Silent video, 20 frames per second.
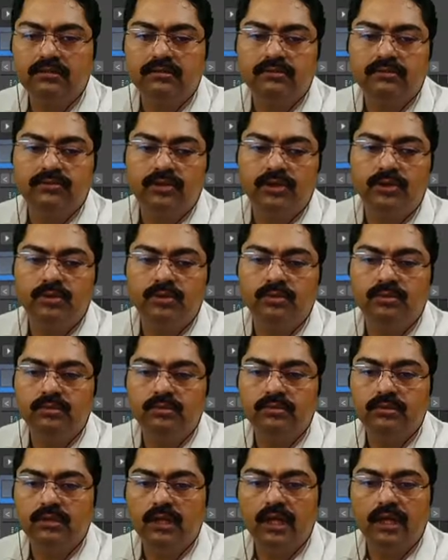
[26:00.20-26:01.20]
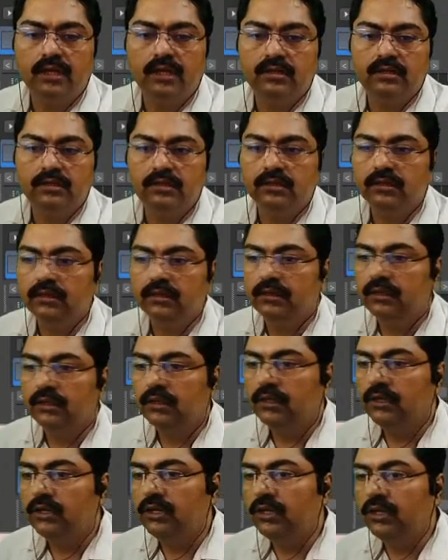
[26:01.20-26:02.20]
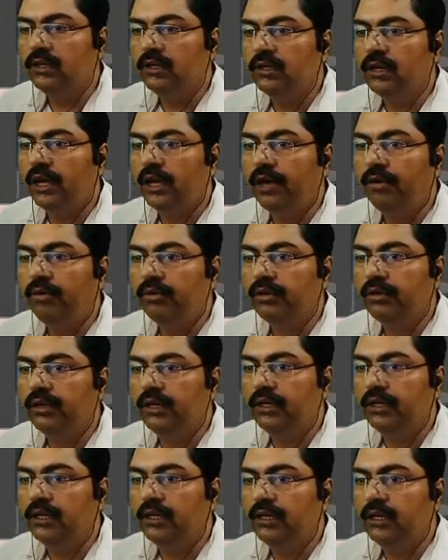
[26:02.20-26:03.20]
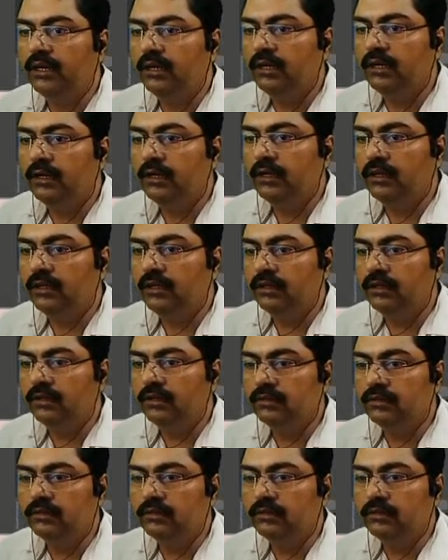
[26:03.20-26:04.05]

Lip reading: for you. Like here I have created a